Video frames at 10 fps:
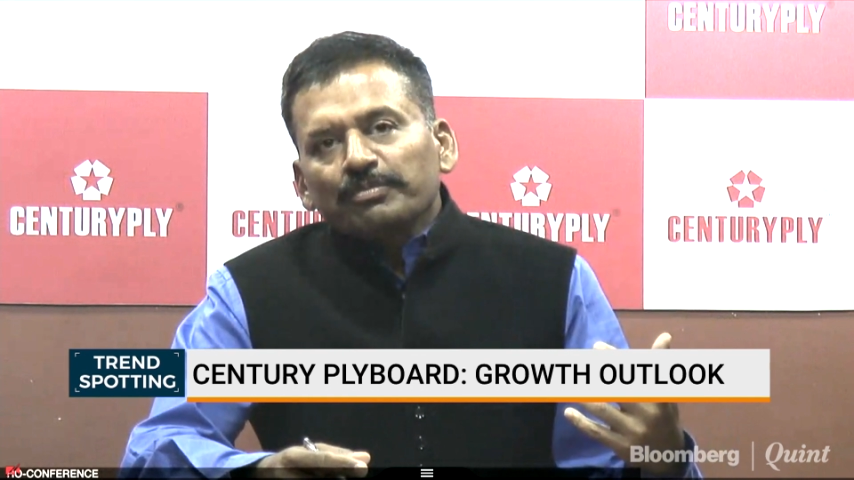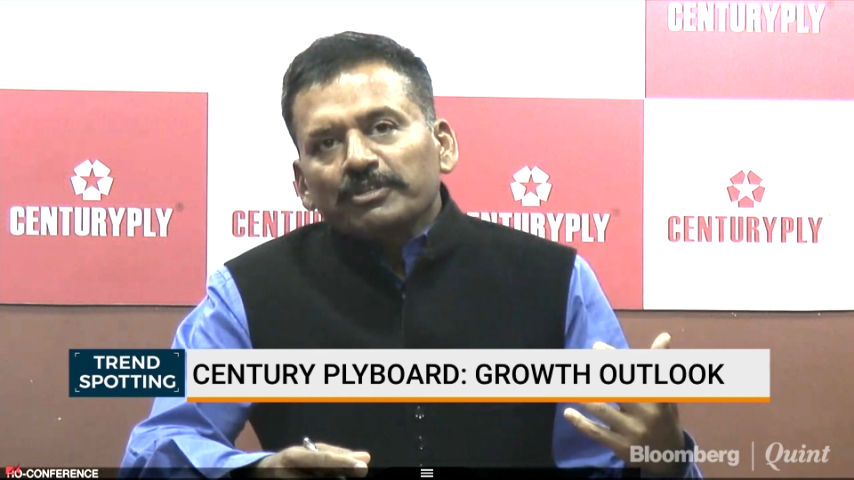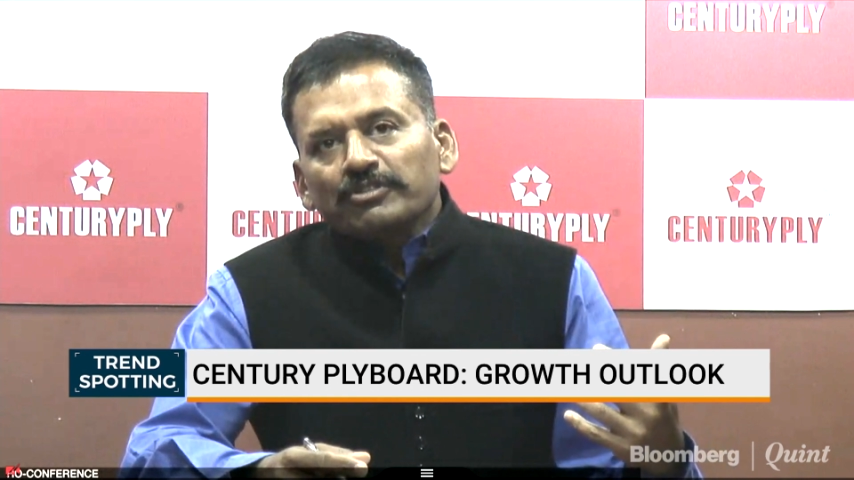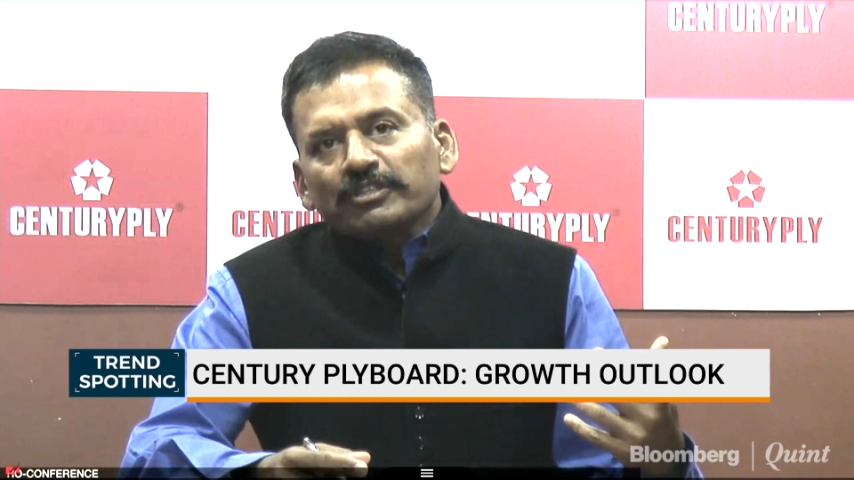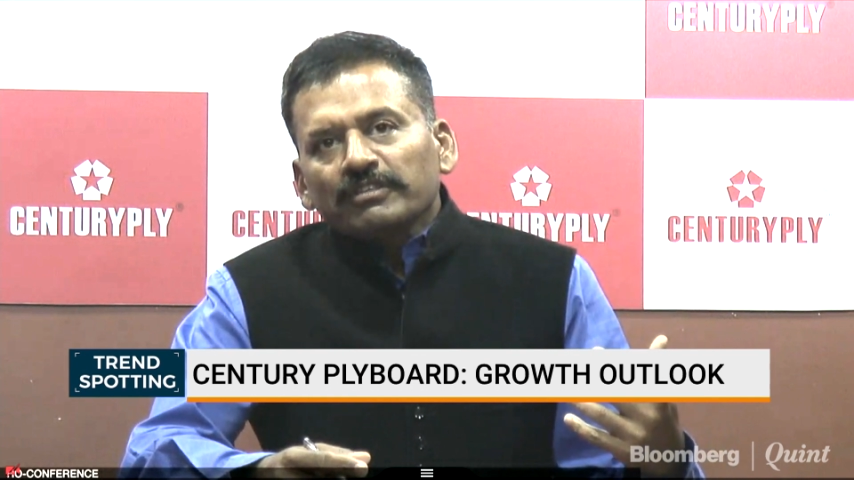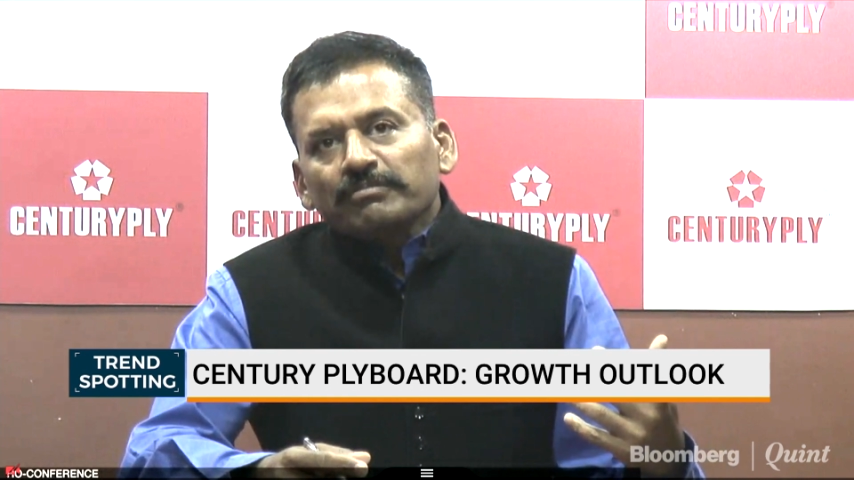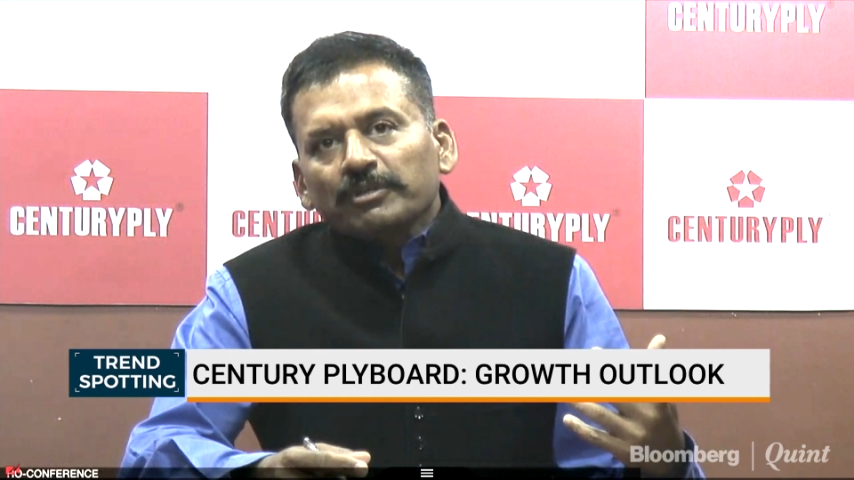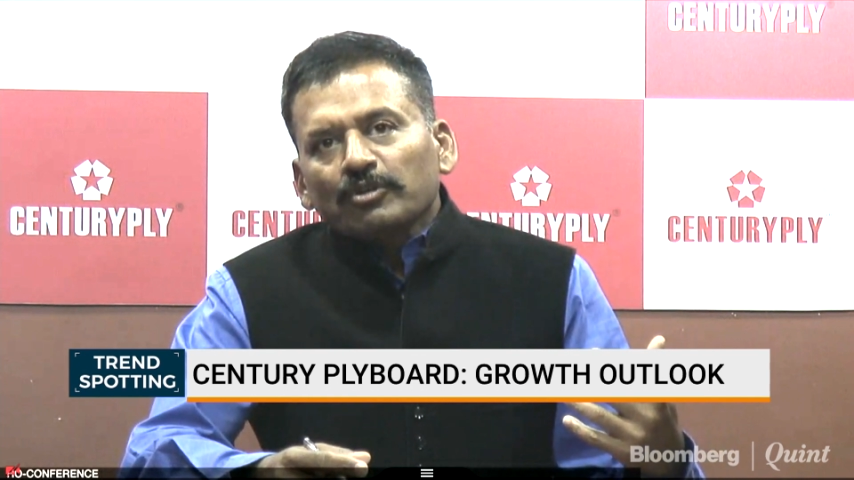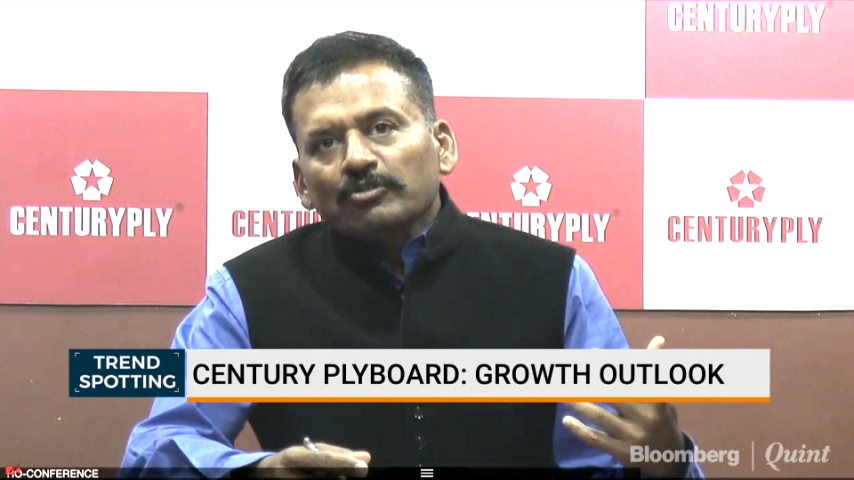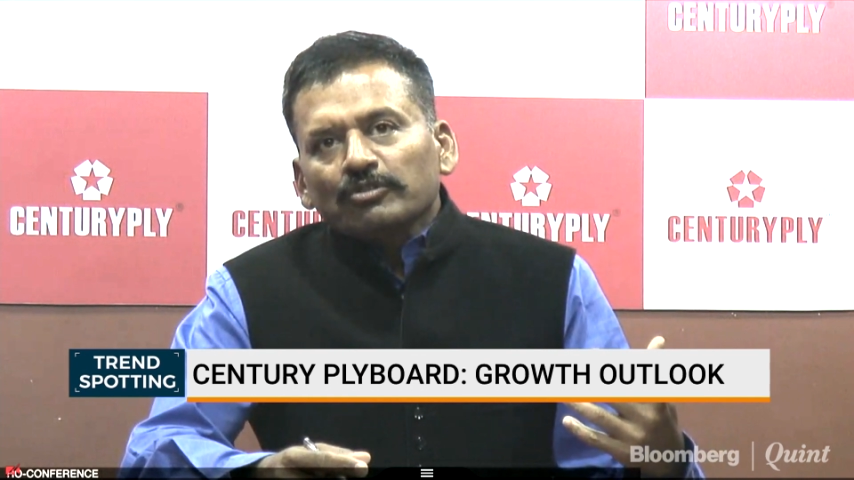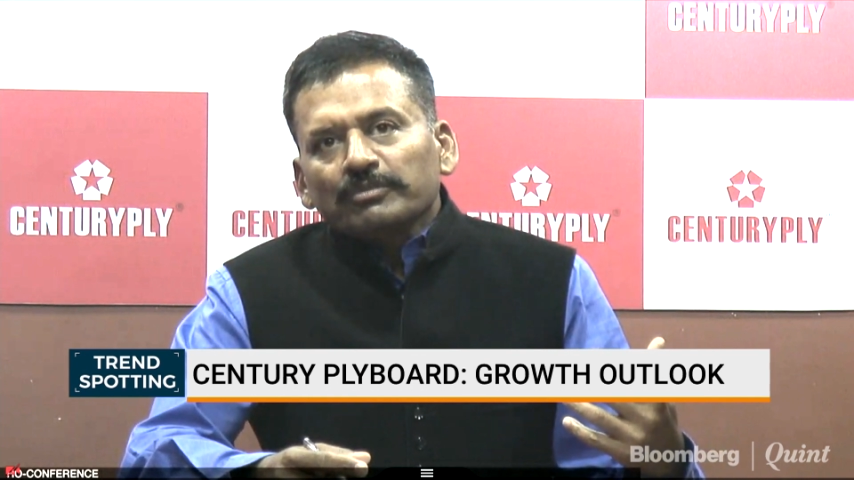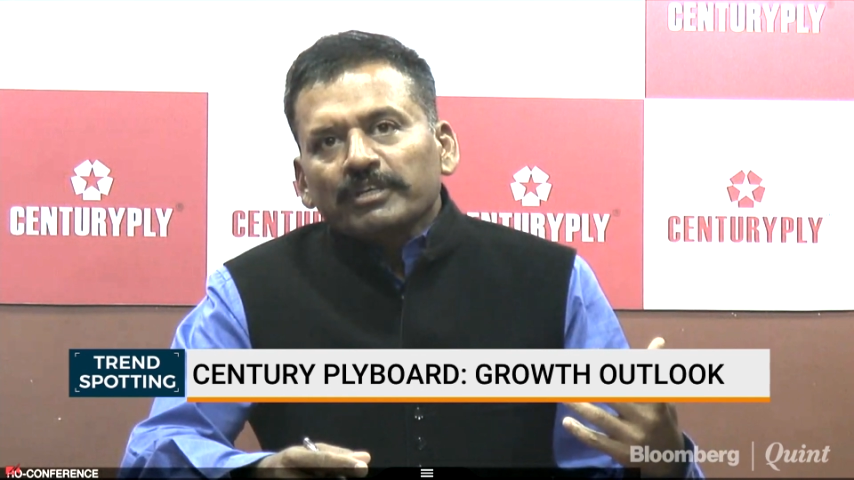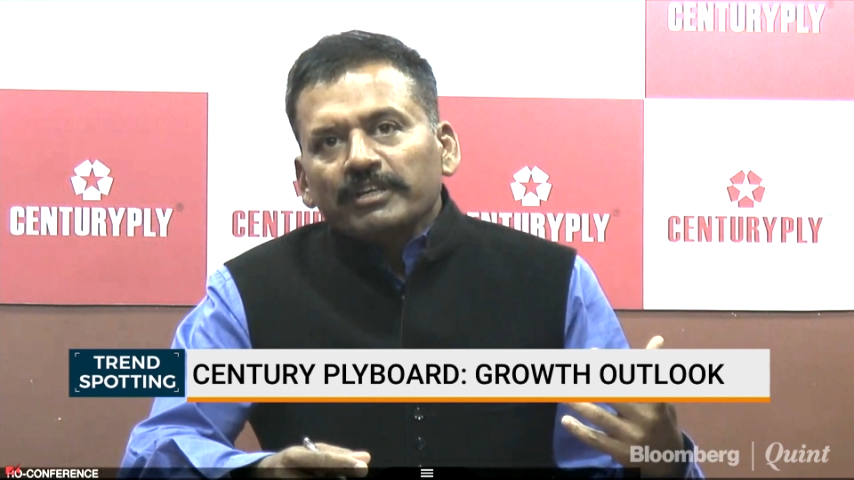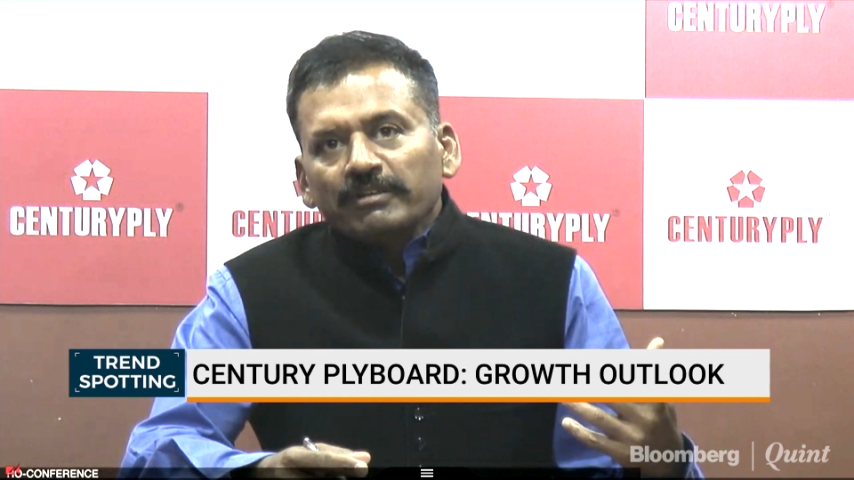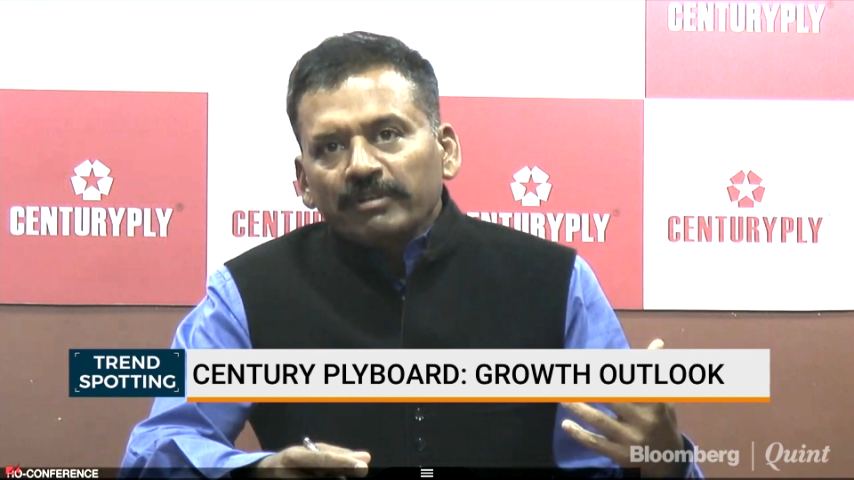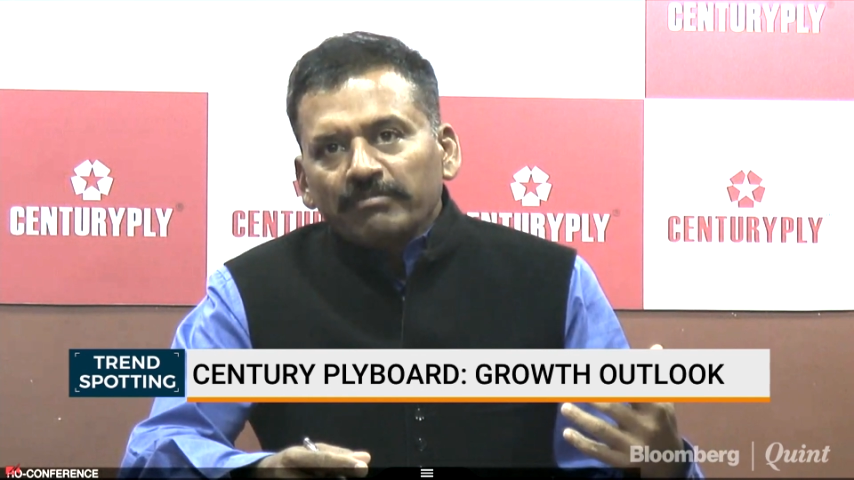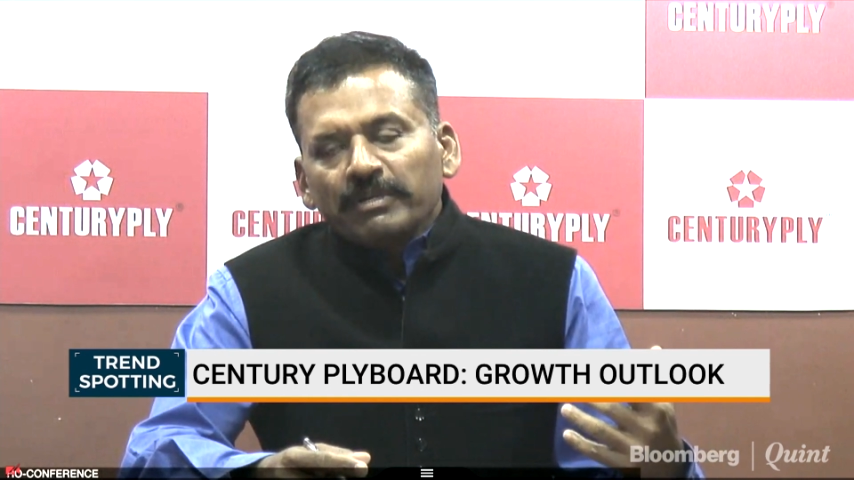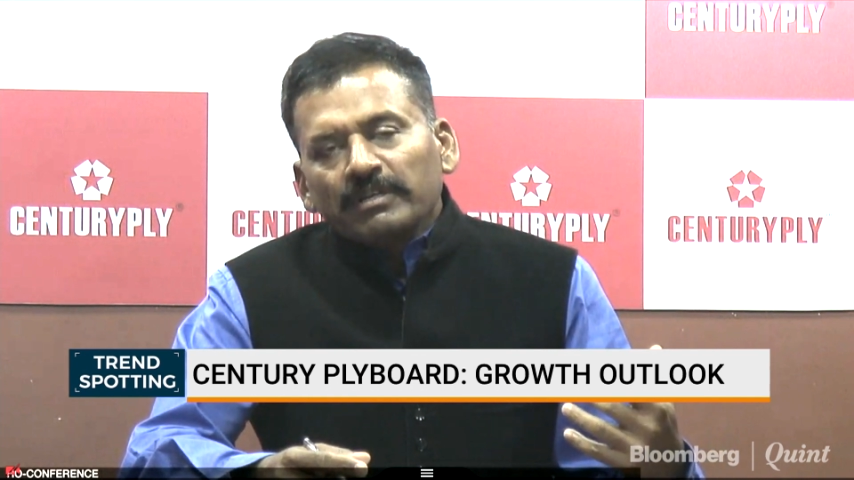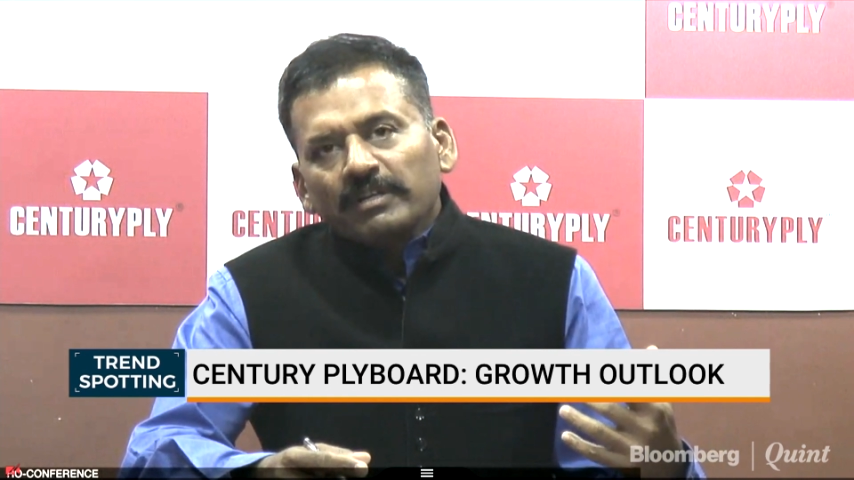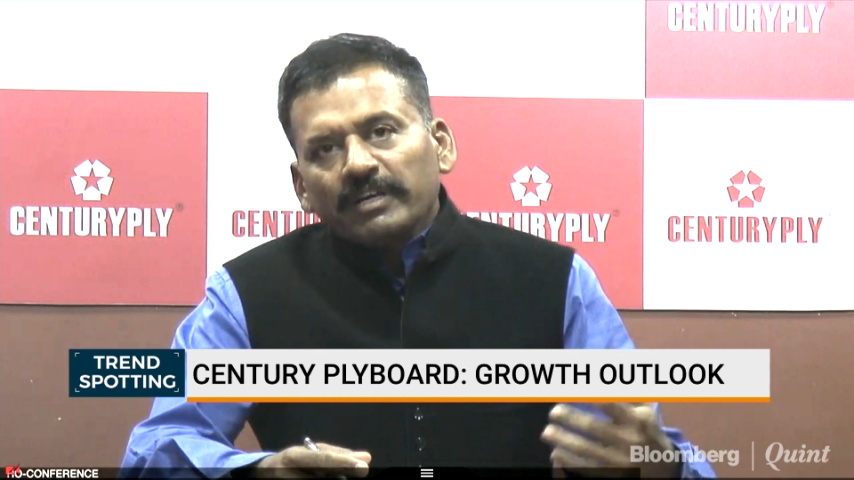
picture because of the E-Way Bill,